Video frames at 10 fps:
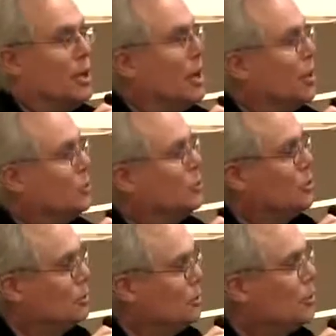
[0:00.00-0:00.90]

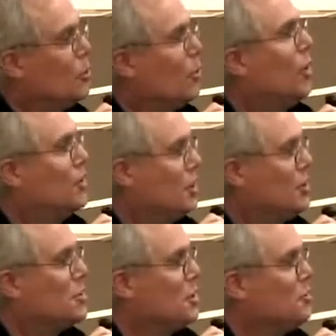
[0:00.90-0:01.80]
actual quad
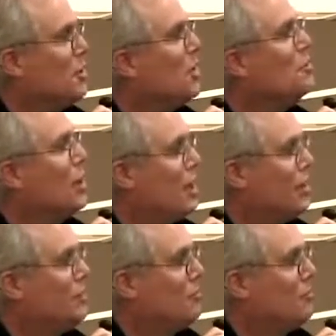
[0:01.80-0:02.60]
DSD playback